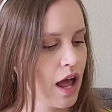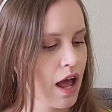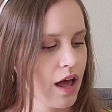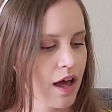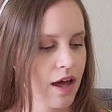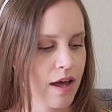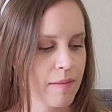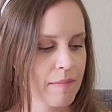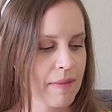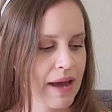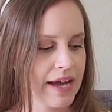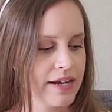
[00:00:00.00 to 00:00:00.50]

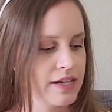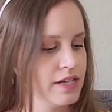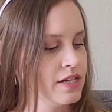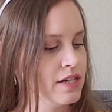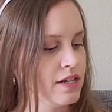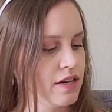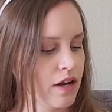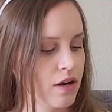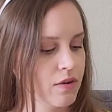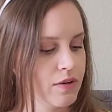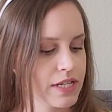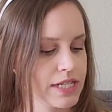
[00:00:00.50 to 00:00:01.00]
I
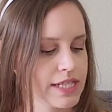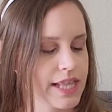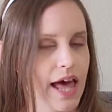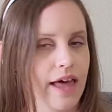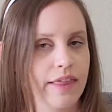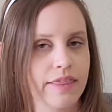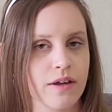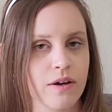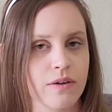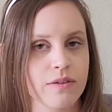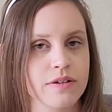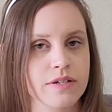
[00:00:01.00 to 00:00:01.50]
didn't notice
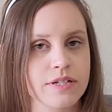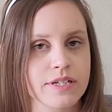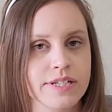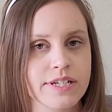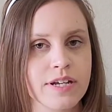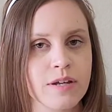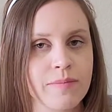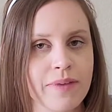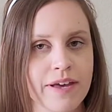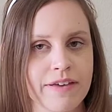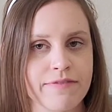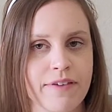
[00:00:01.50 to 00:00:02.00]
that though. They're
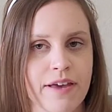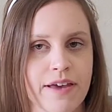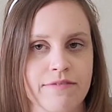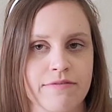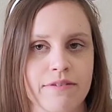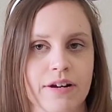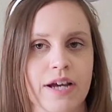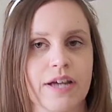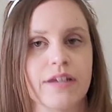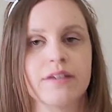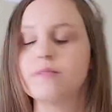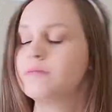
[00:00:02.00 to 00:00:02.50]
still my
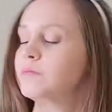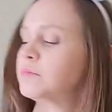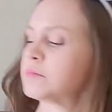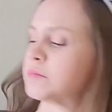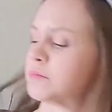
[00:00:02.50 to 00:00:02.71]
favorite.